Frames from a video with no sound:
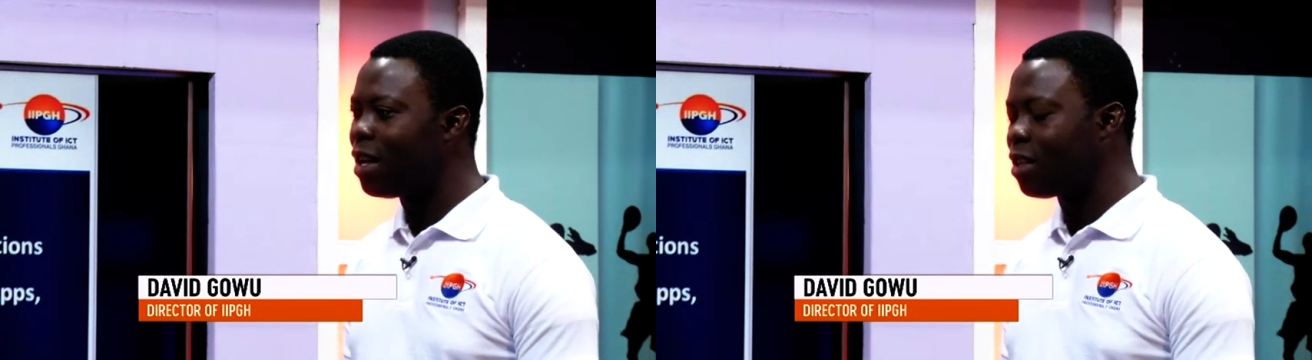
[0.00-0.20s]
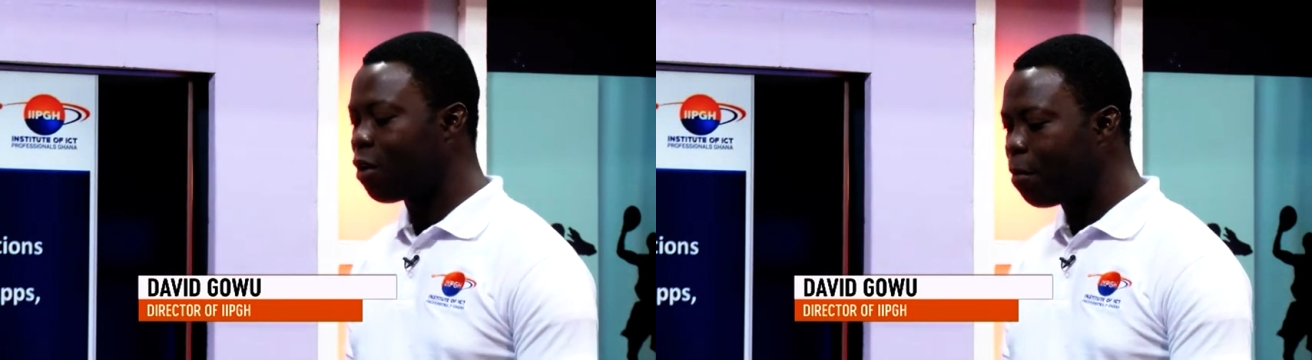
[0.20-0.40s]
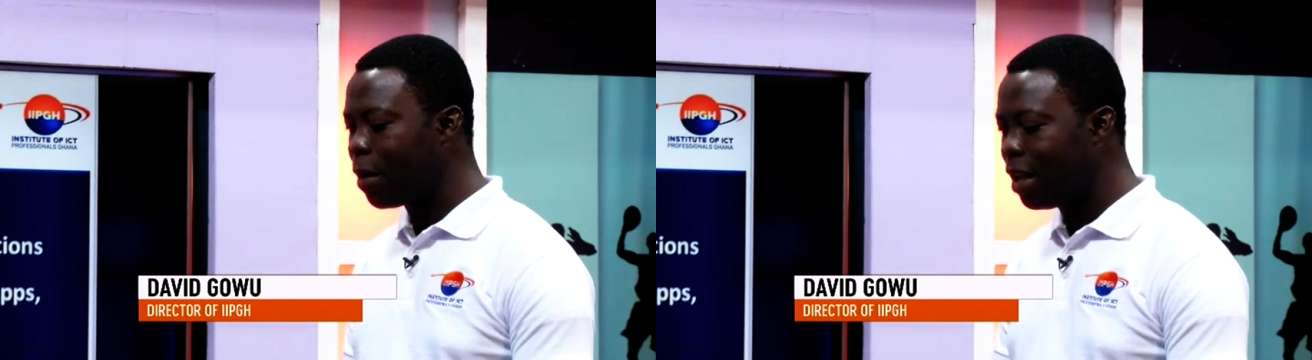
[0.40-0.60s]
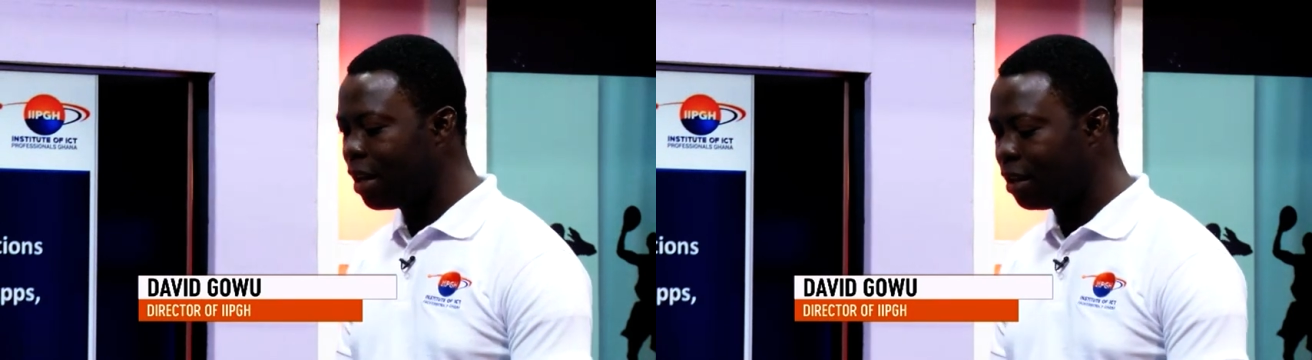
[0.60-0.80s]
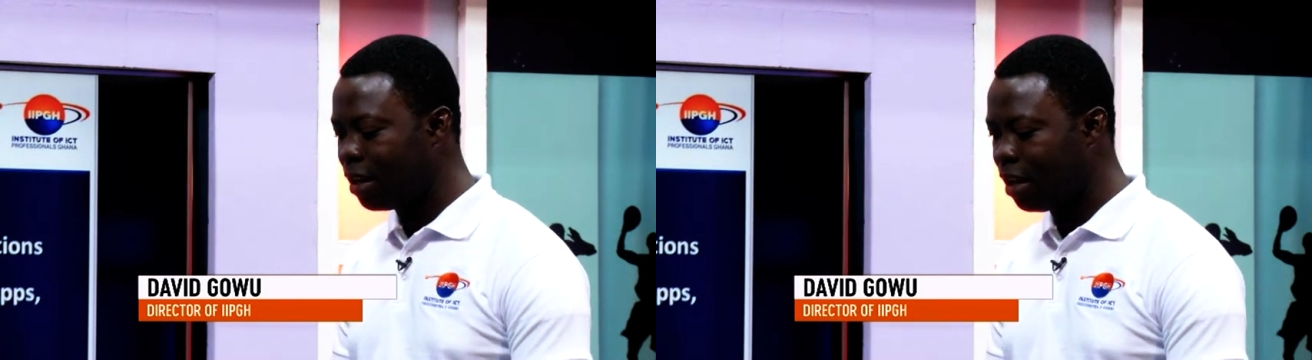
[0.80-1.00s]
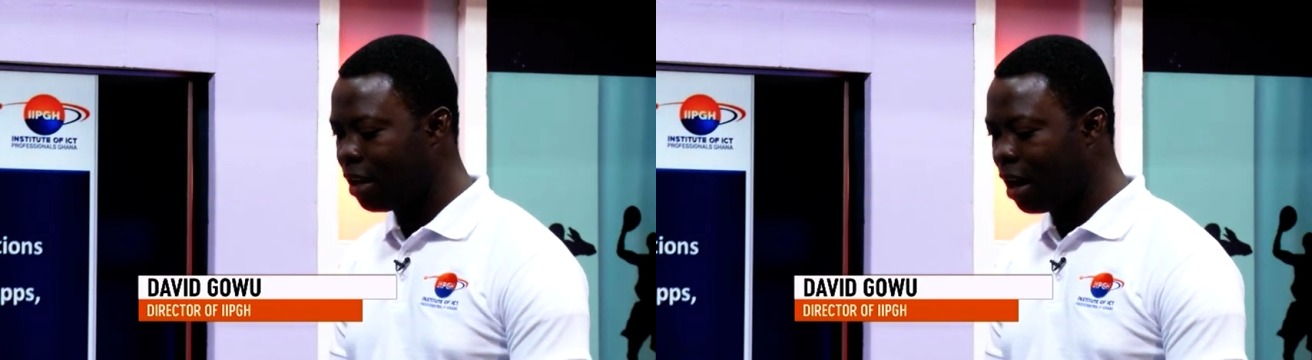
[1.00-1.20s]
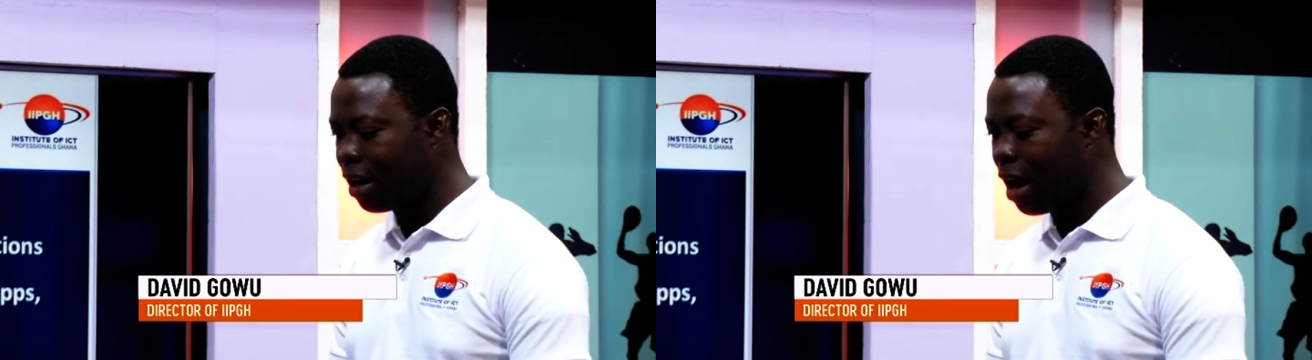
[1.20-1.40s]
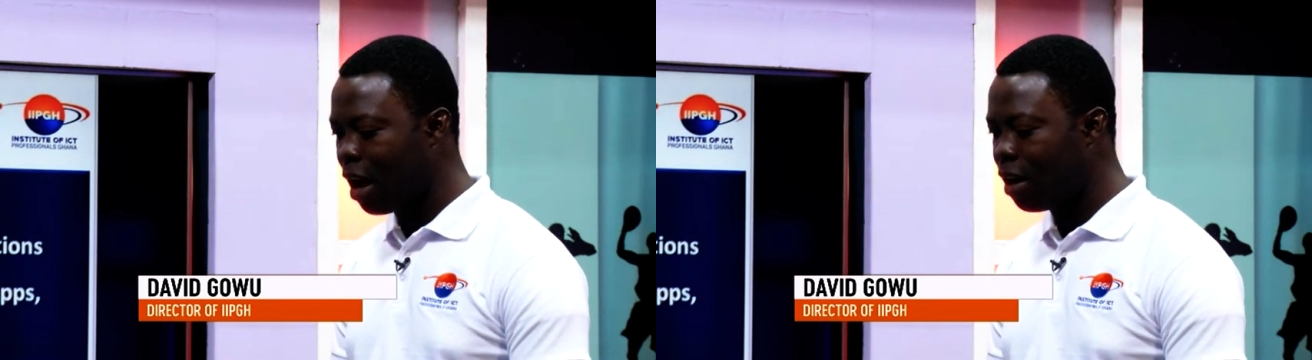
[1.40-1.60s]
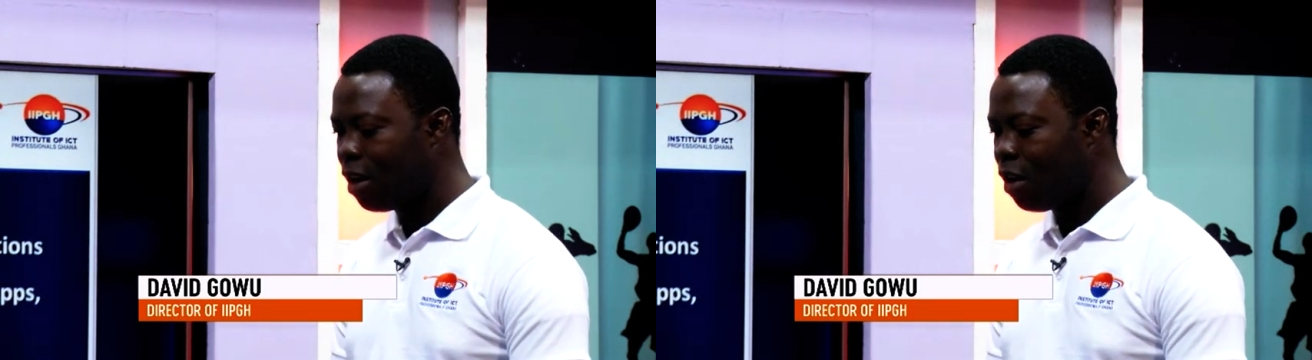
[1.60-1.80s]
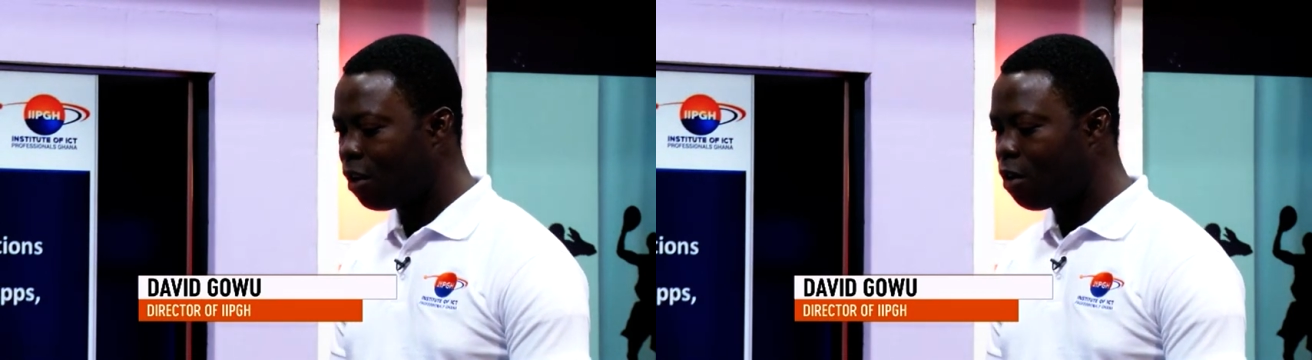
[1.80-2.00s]
There's a company in Accra
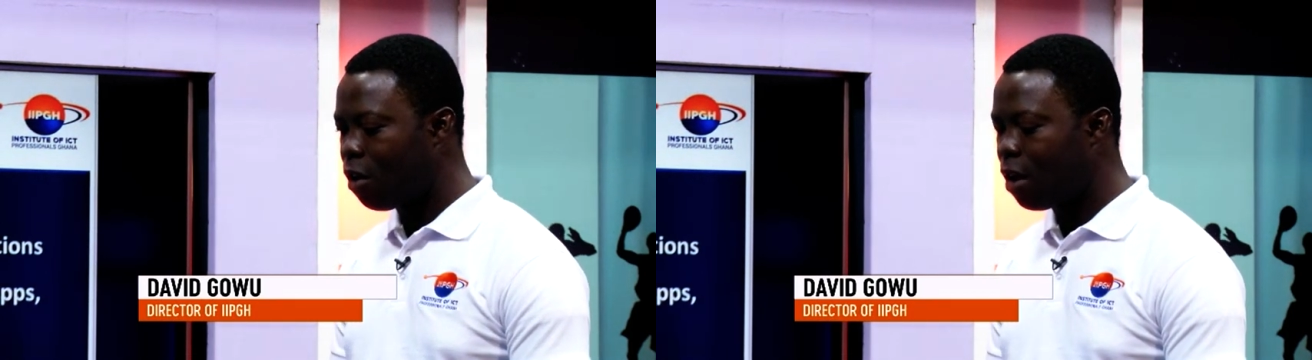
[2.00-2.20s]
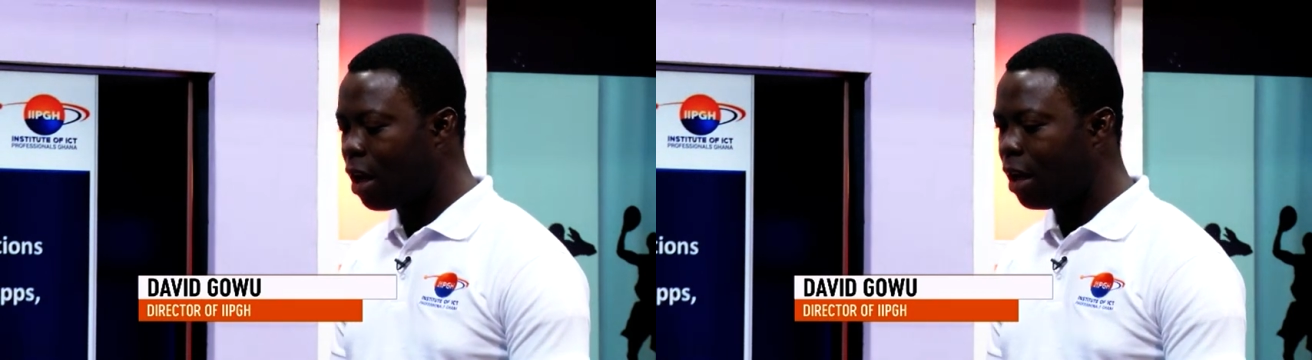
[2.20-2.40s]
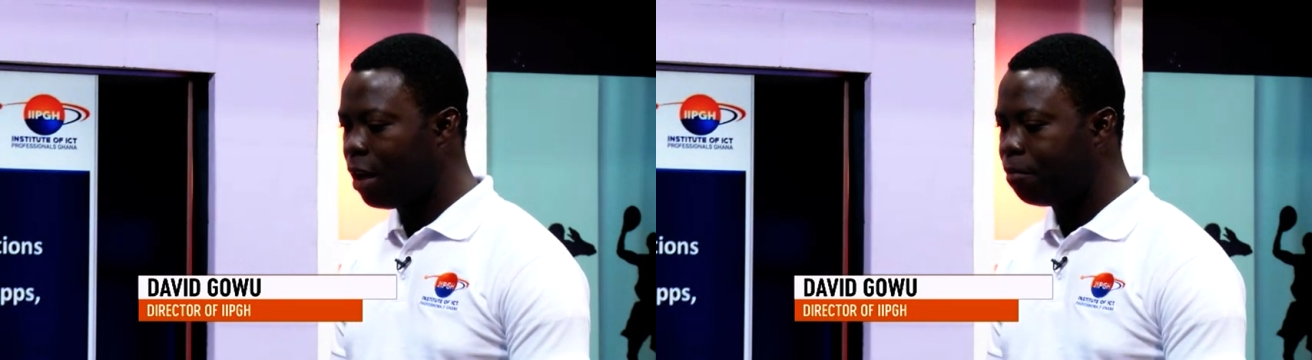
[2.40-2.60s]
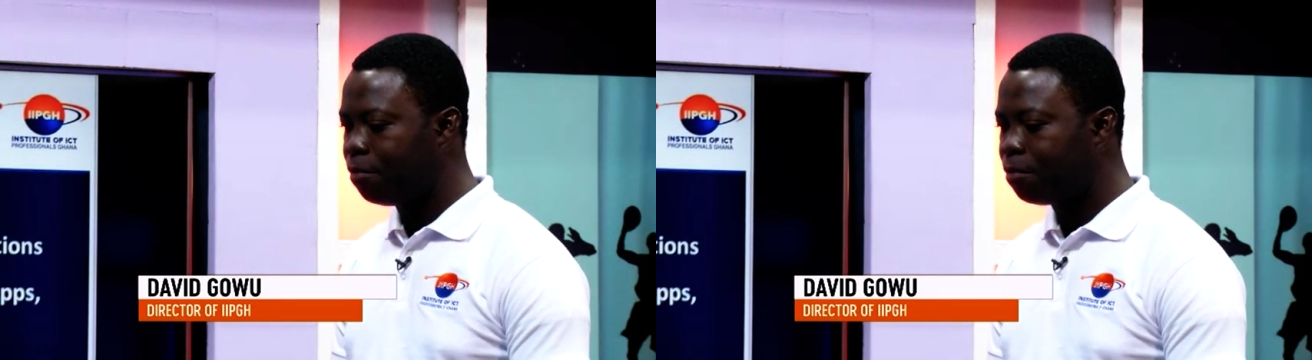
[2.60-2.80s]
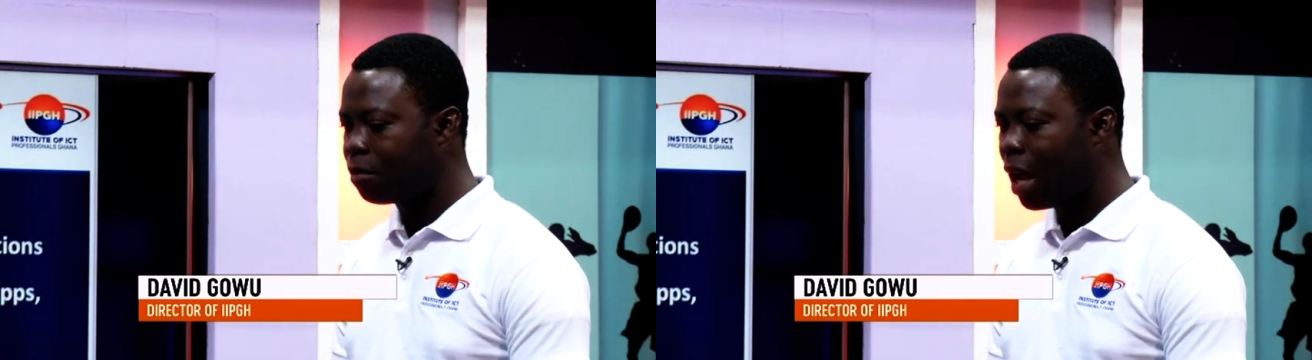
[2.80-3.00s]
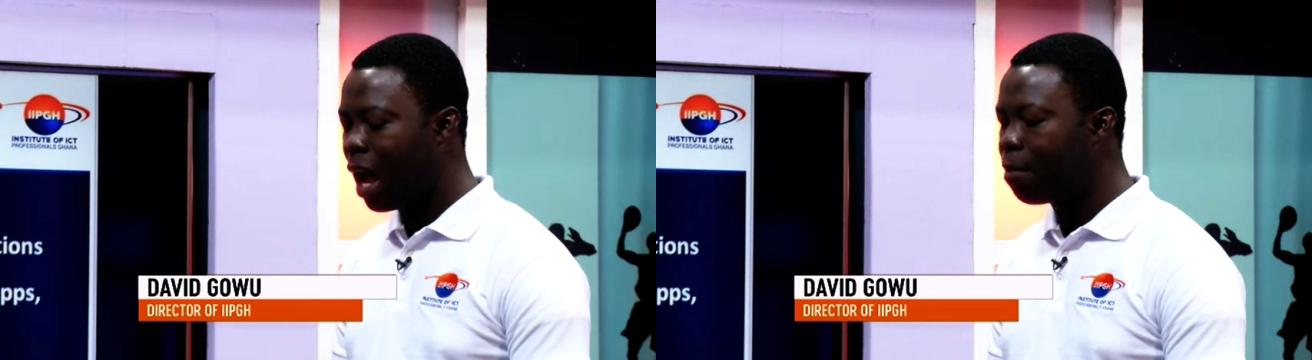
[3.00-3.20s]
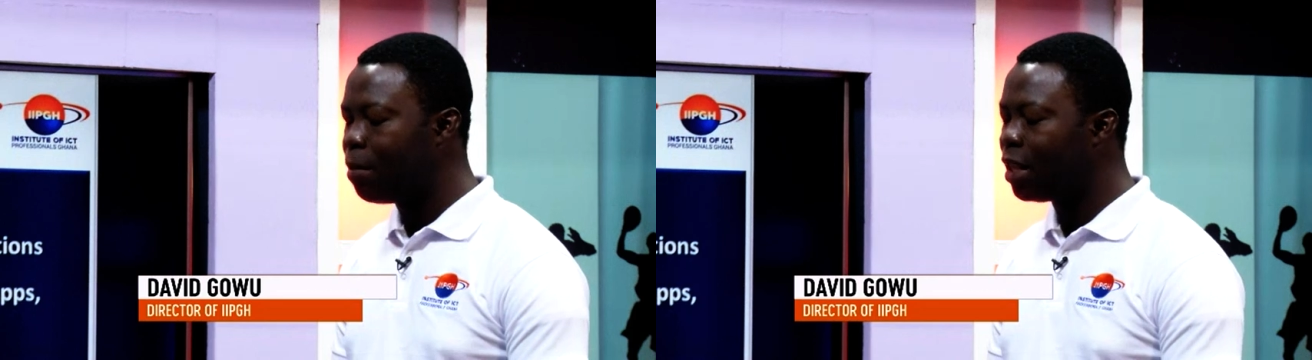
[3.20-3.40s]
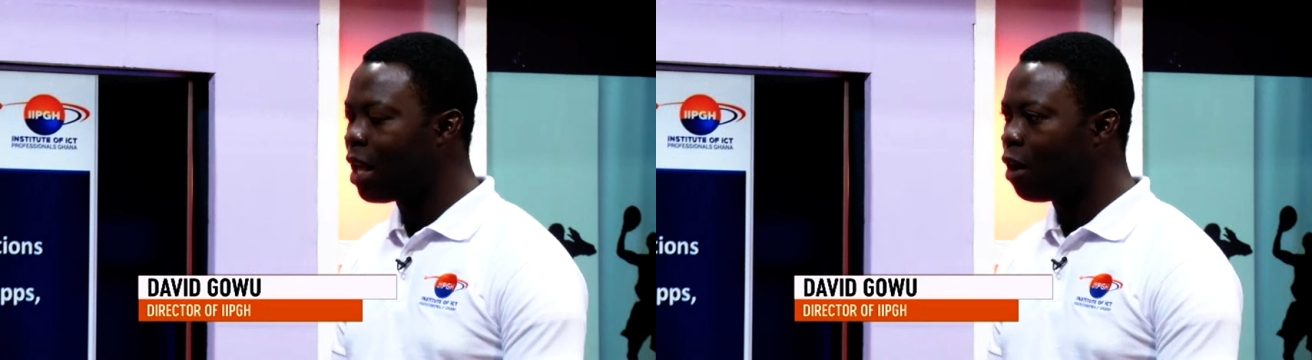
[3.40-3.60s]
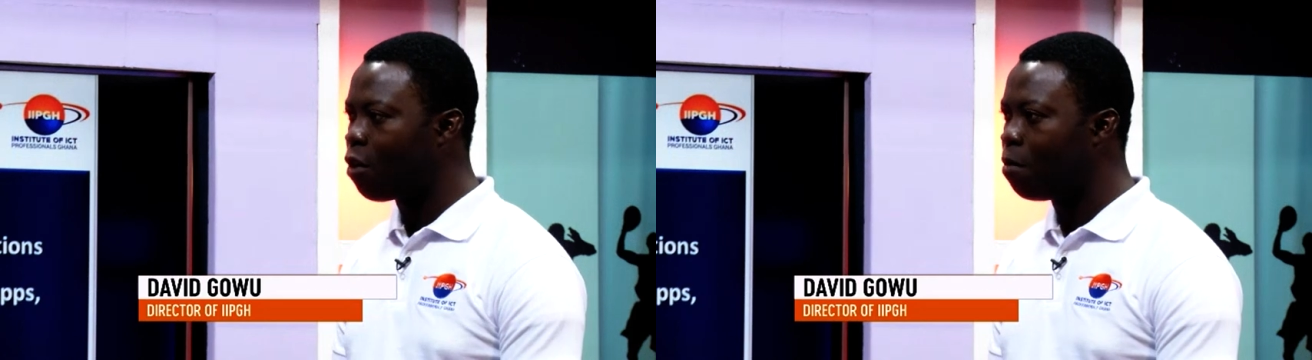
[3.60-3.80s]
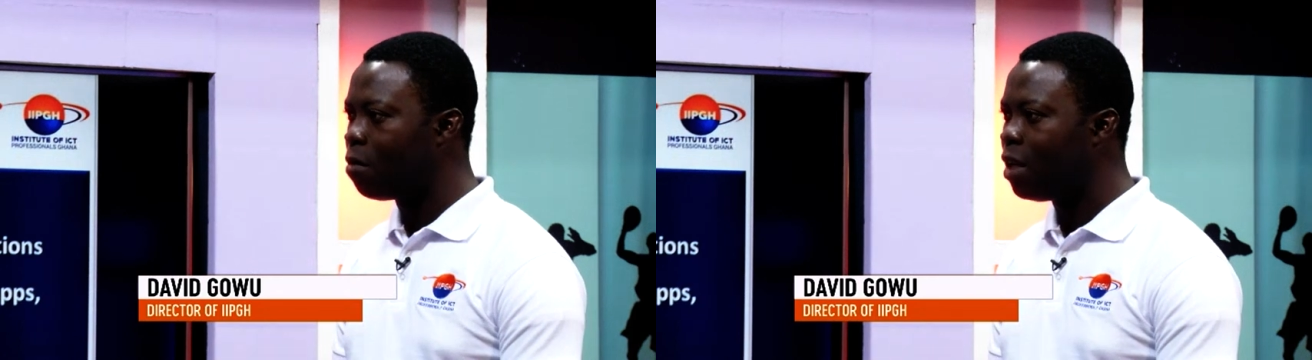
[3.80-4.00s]
called Admin
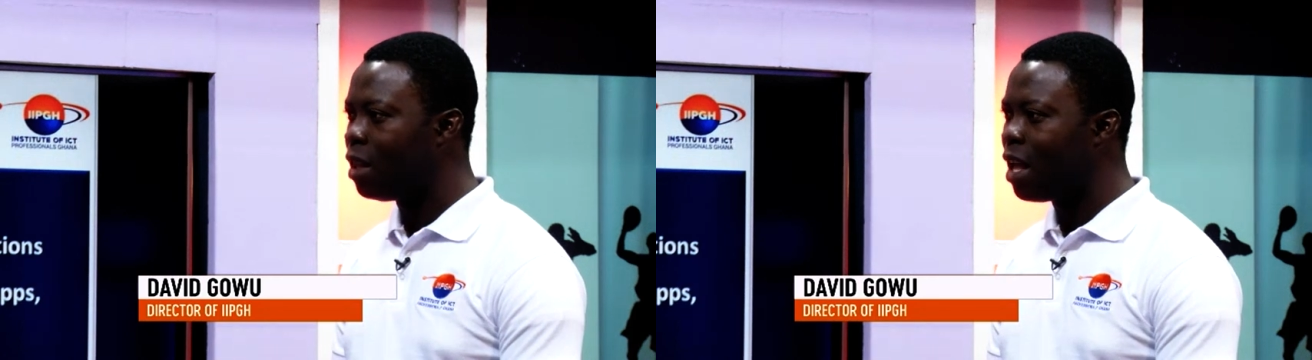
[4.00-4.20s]
Telecom.